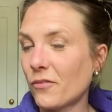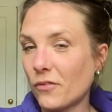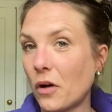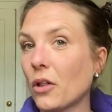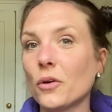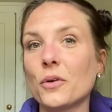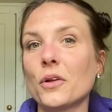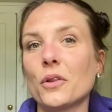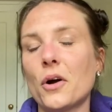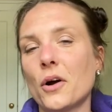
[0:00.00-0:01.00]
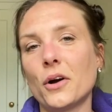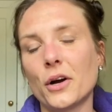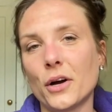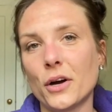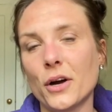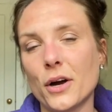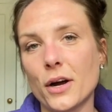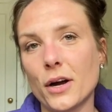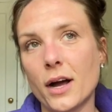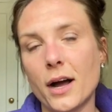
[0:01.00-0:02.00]
followed along
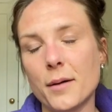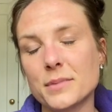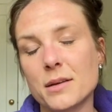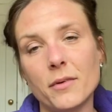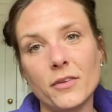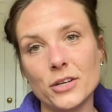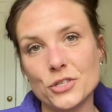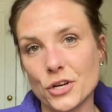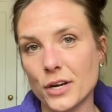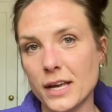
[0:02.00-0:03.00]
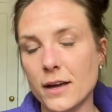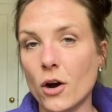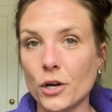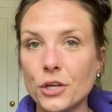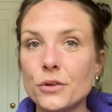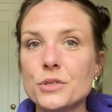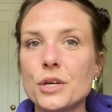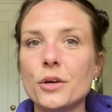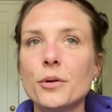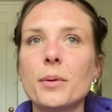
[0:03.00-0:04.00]
her, some of her journey on
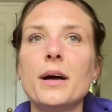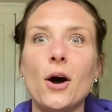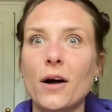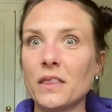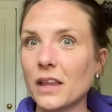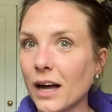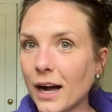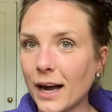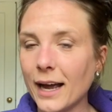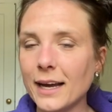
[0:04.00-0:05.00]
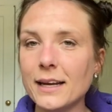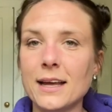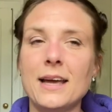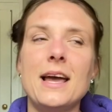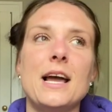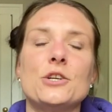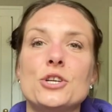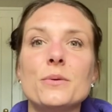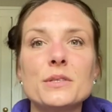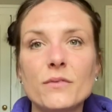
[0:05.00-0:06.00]
YouTube, online, and she
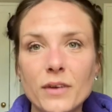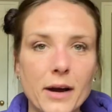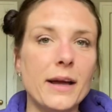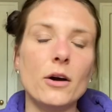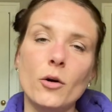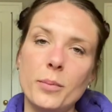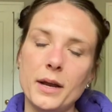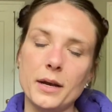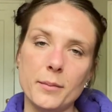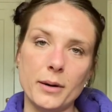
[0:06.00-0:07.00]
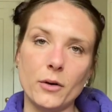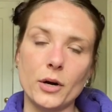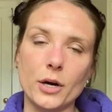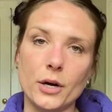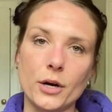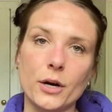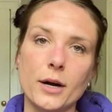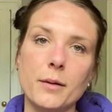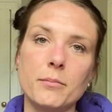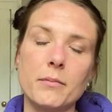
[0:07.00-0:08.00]
was very open about
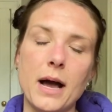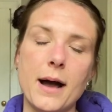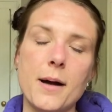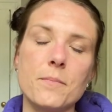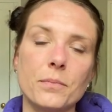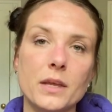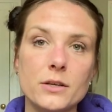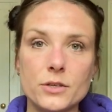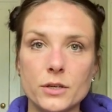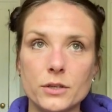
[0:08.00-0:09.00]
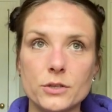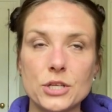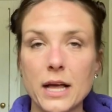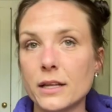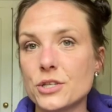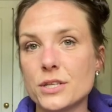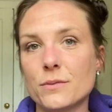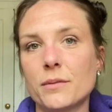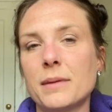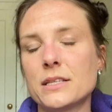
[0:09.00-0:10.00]
her challenges
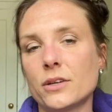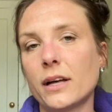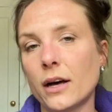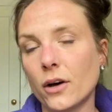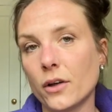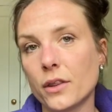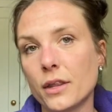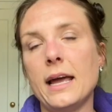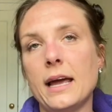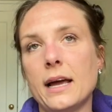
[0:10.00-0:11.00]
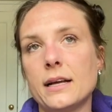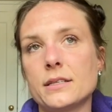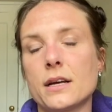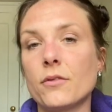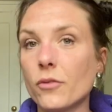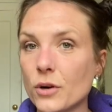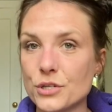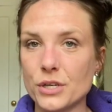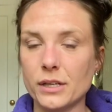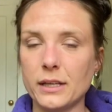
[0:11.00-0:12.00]
with mental health. And
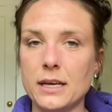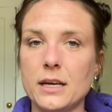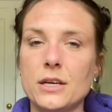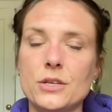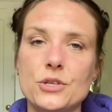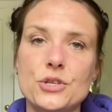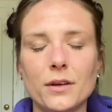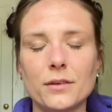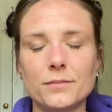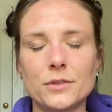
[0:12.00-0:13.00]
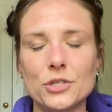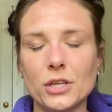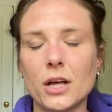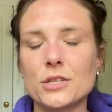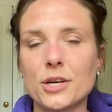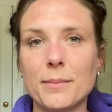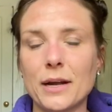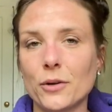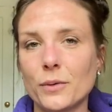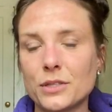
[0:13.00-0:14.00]
unfortunately, she lost her
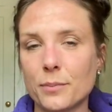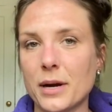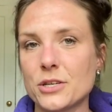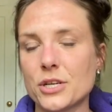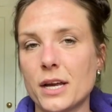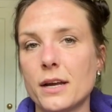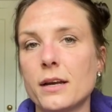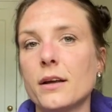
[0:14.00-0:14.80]
battle with depression.